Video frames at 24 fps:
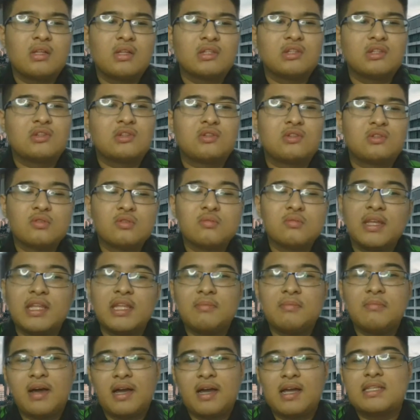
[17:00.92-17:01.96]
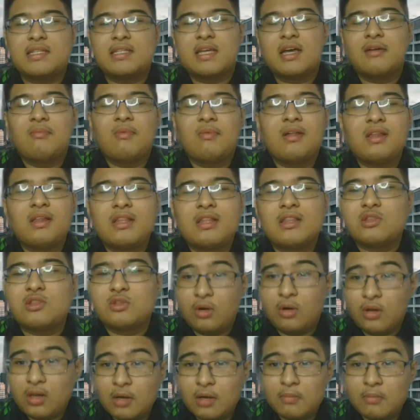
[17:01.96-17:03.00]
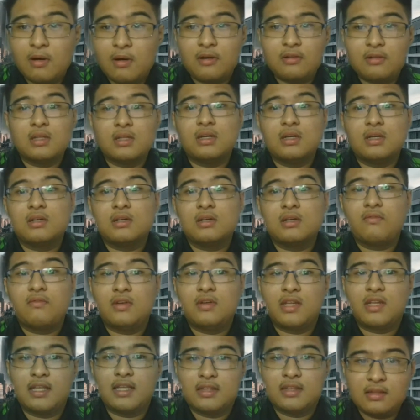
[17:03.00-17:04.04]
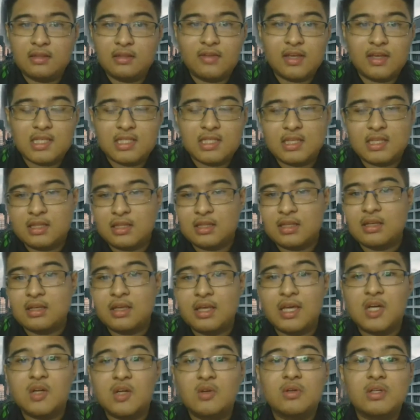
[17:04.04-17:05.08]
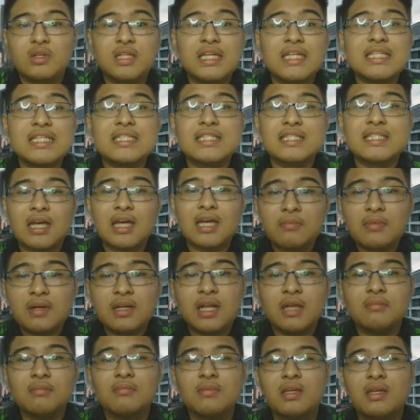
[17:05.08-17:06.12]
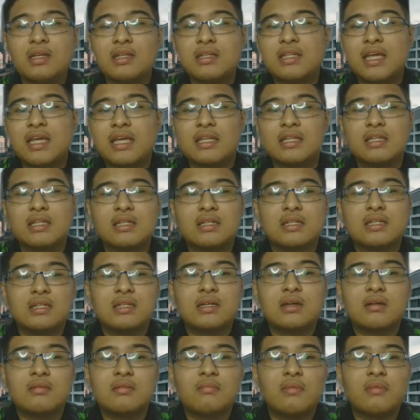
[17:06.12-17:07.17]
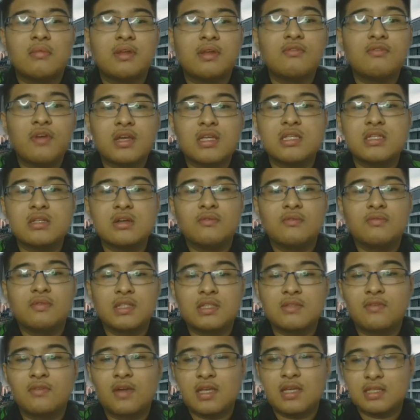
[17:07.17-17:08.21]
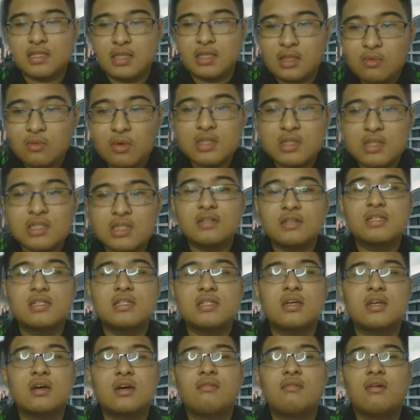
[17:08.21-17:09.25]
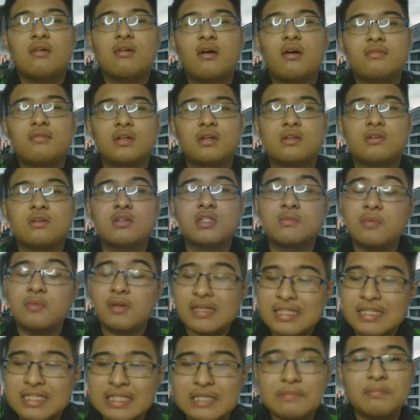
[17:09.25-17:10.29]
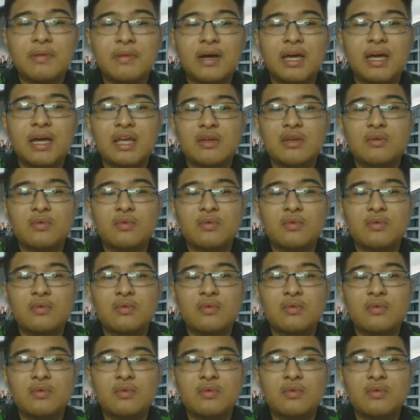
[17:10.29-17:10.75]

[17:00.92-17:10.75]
Too many myths are being told about the COVID-19 vaccine, including some claiming that the manufacture of this vaccine was the result of a conspiracy by